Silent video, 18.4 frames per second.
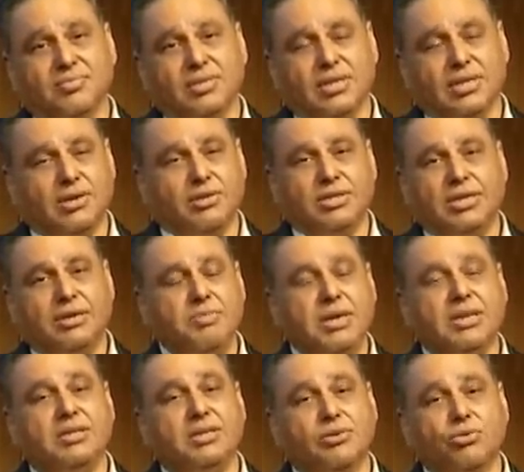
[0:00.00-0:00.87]
That they didn't
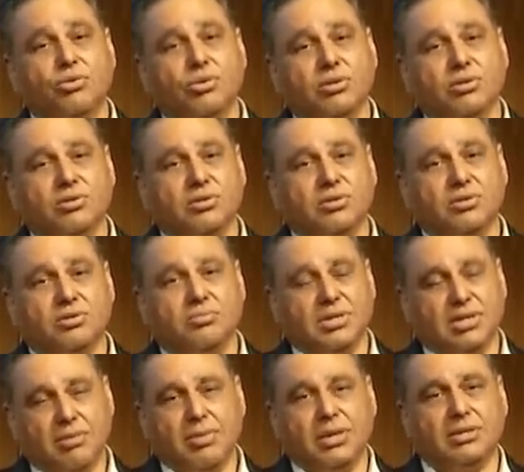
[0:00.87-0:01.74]
meet the rule,
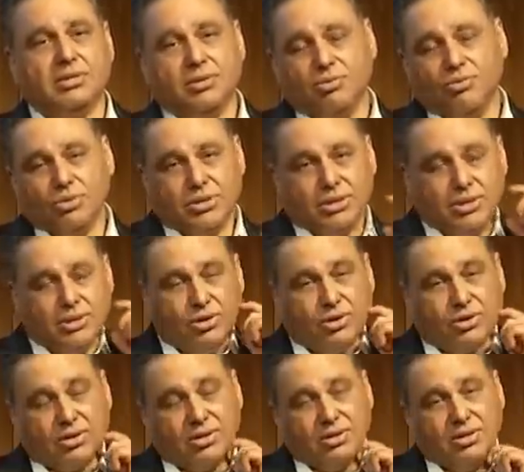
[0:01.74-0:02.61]
but they met the rules in New
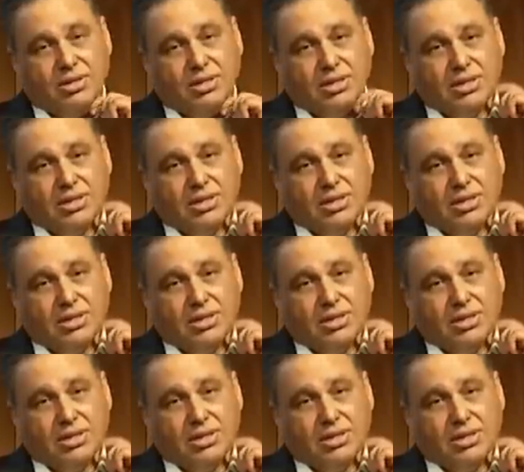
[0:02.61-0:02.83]
York.